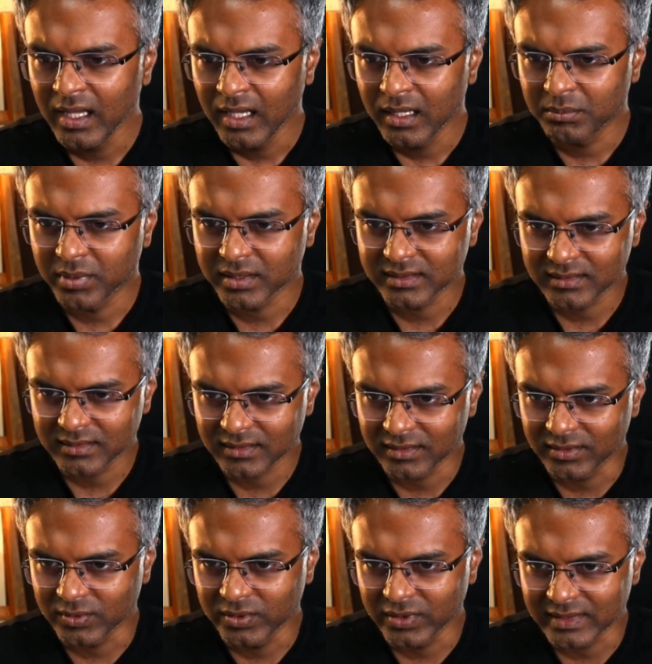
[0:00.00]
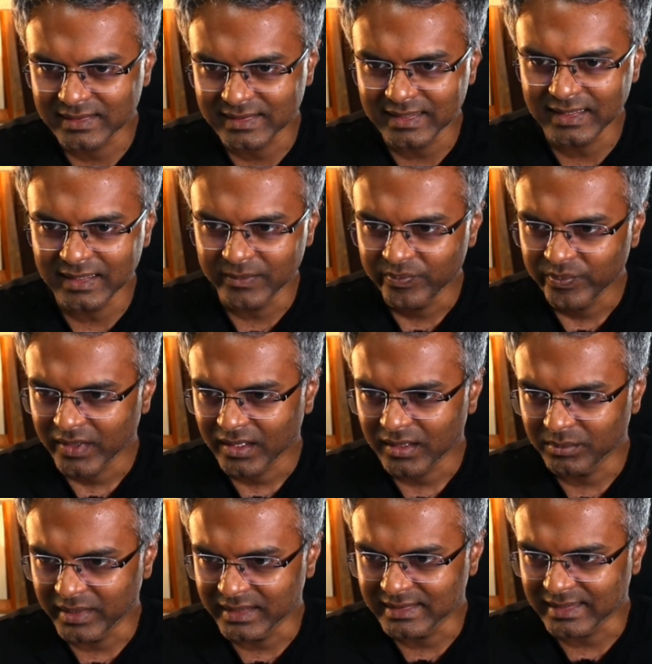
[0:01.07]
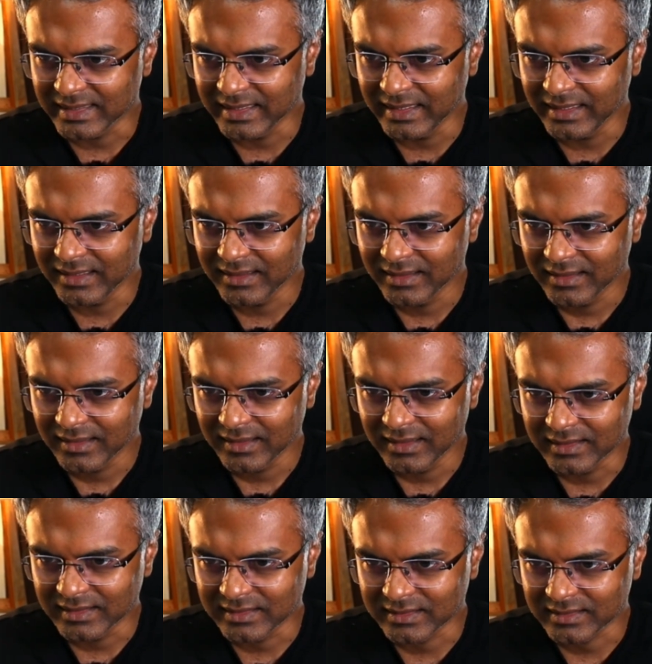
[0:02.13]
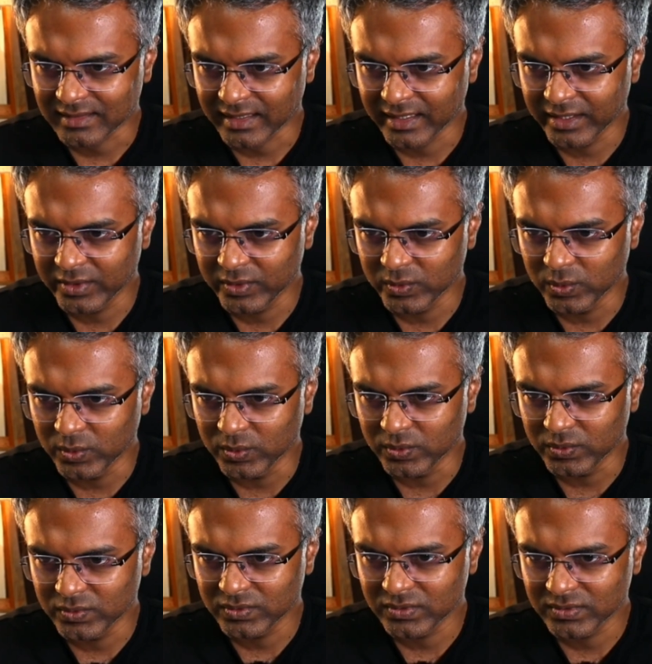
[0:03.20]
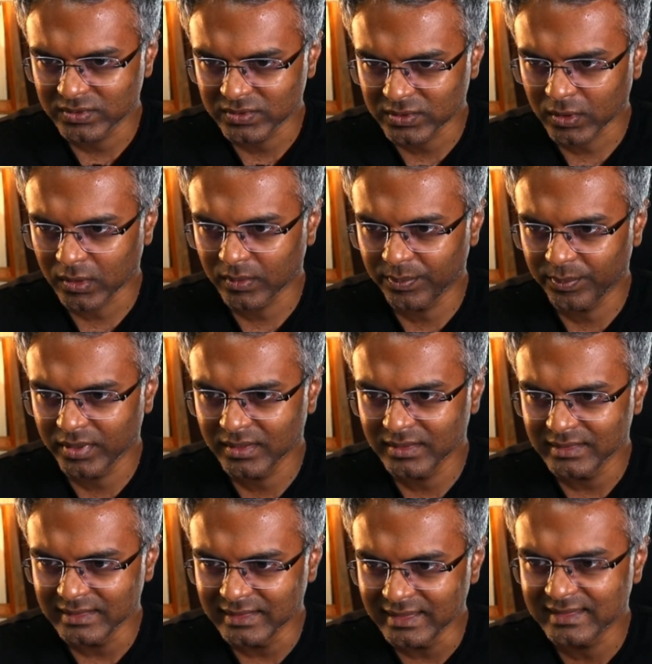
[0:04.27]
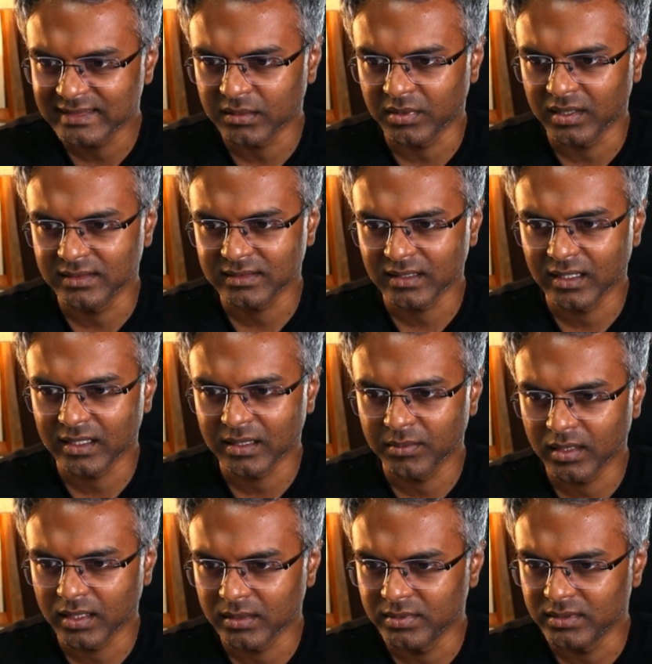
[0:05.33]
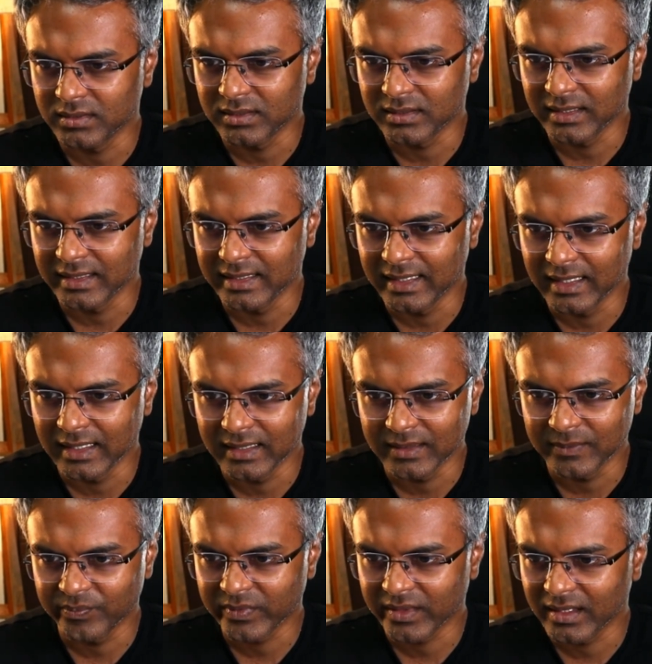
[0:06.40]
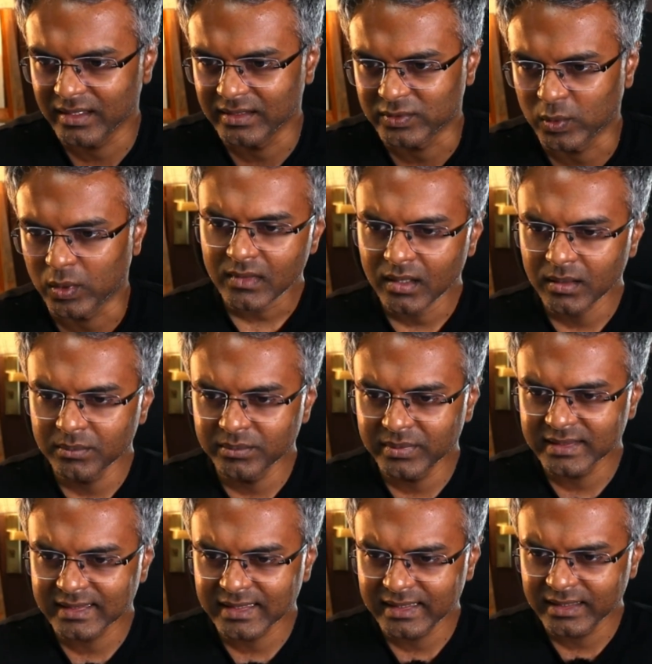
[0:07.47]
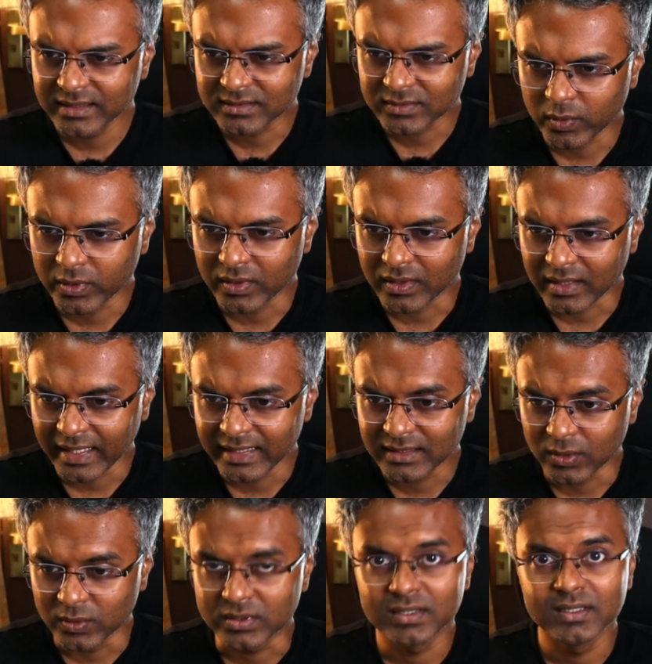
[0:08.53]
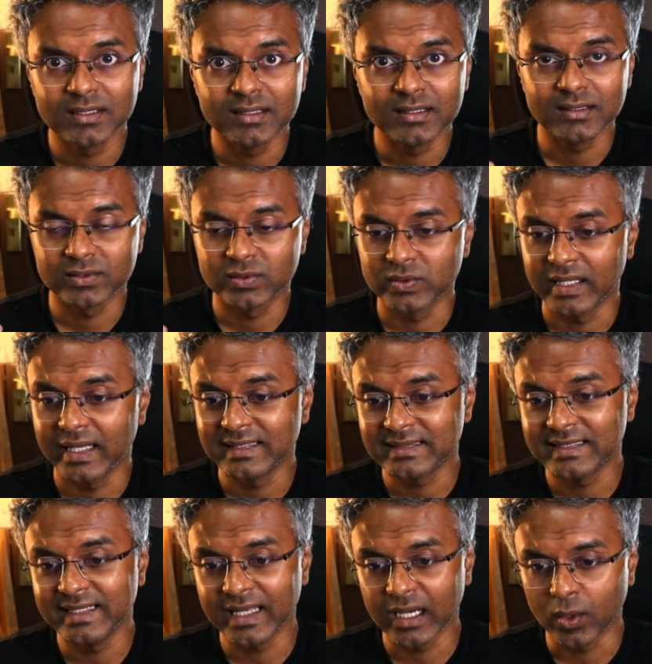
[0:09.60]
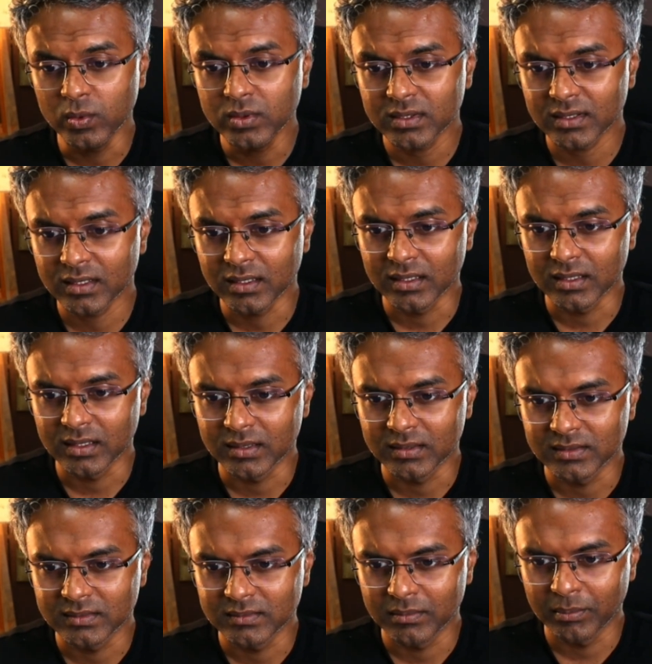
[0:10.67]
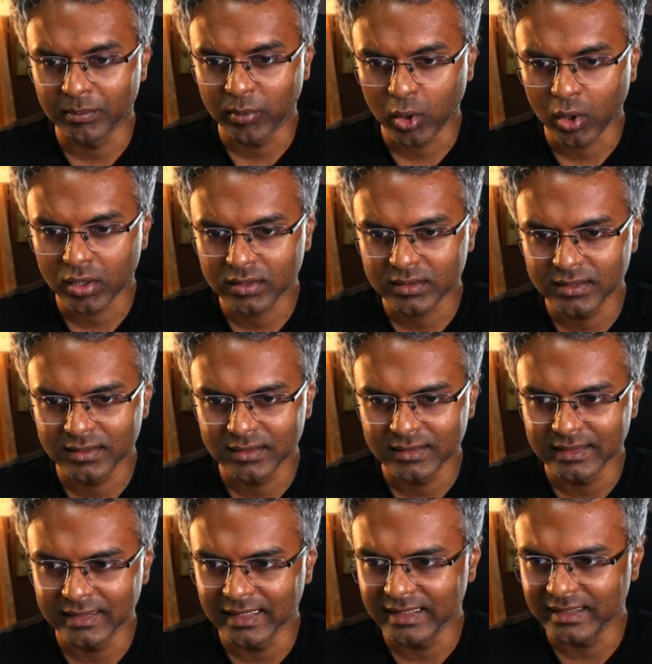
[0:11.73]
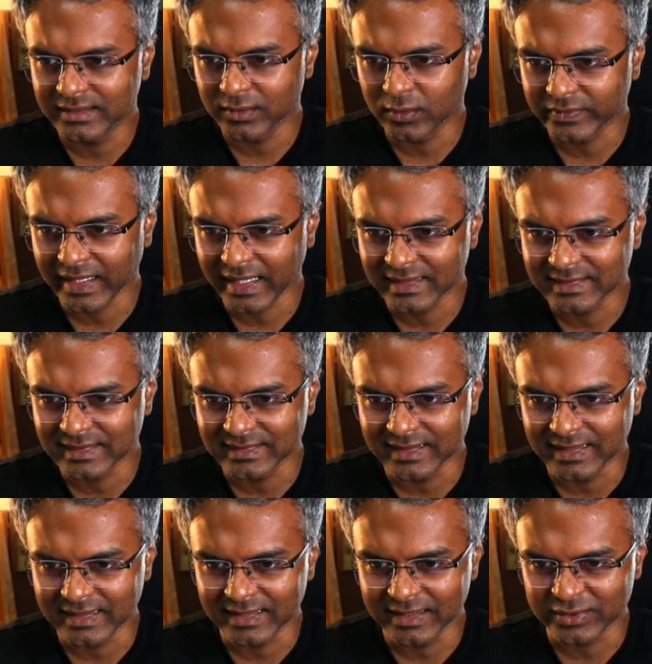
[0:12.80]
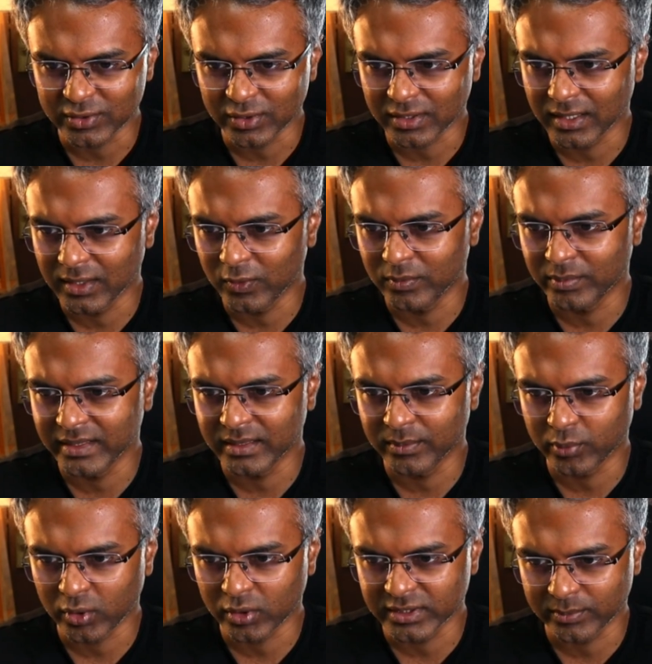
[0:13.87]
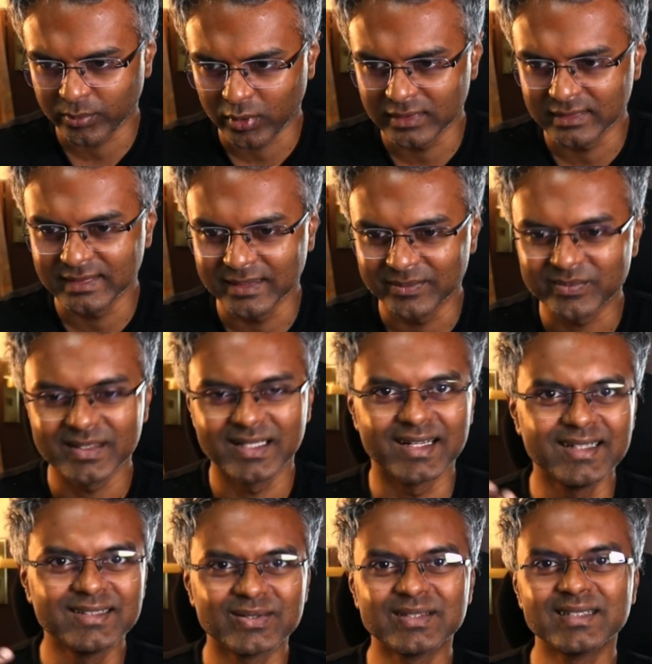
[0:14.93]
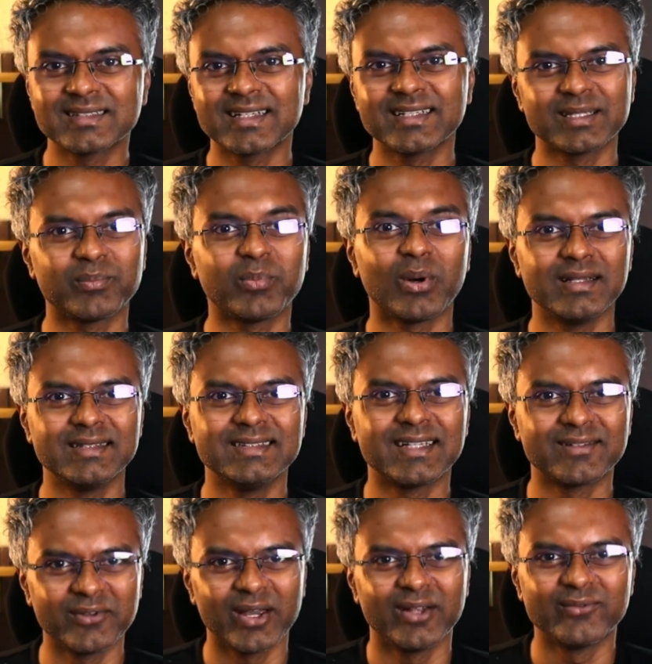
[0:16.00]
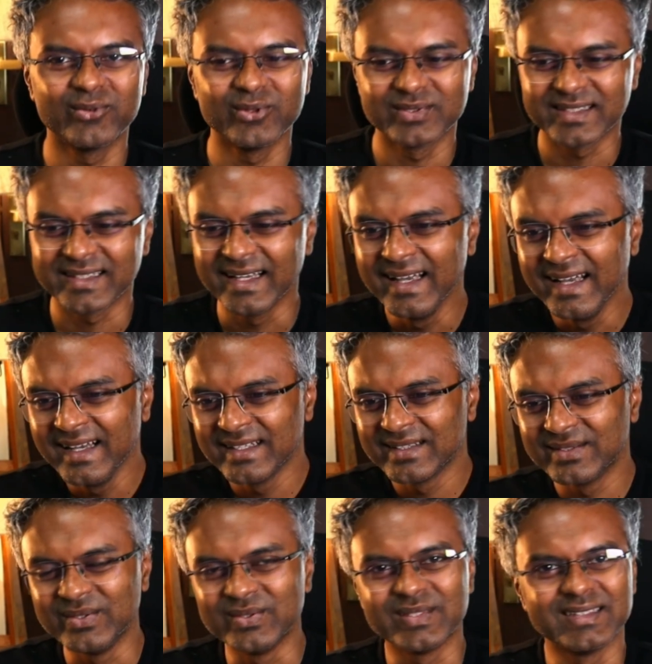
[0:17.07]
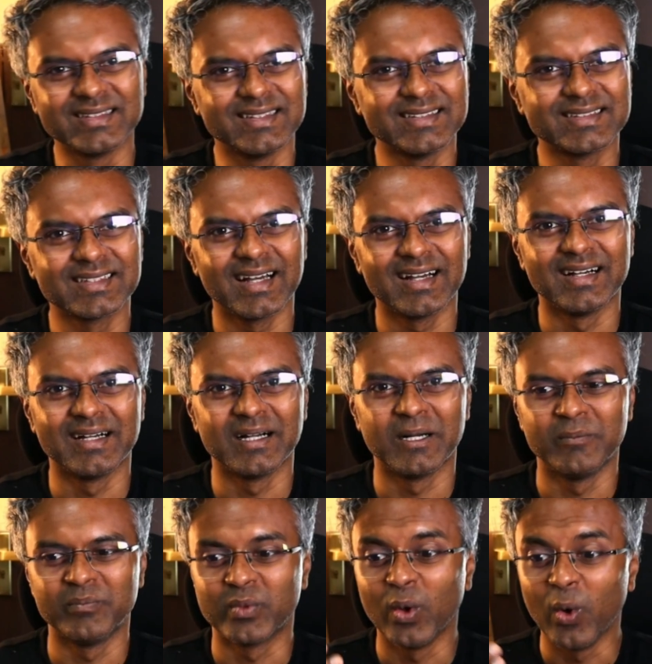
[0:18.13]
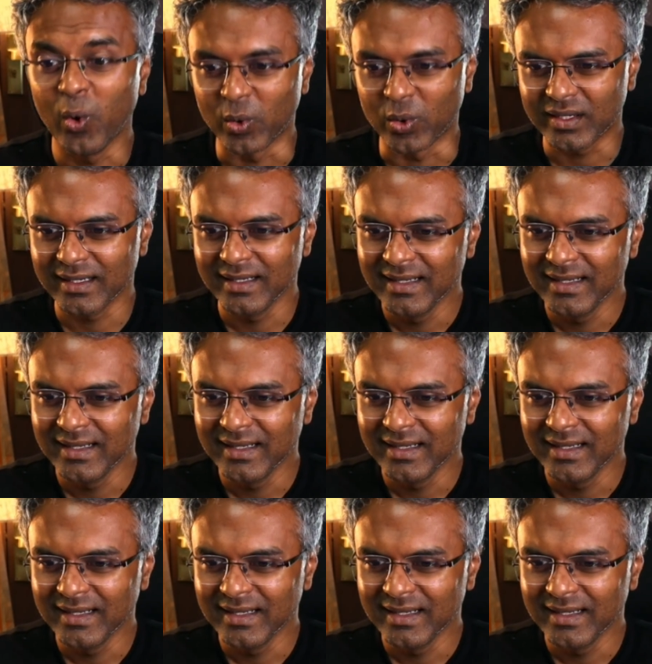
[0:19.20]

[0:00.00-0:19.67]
but you can see basically it's trying to stop these commands, rmdir, and del, and so on. Basically, it's to write out to the stdout blocked deletion of the assets directory is not allowed by the project policy, right? So this is like the policy that we're enforcing using this hook,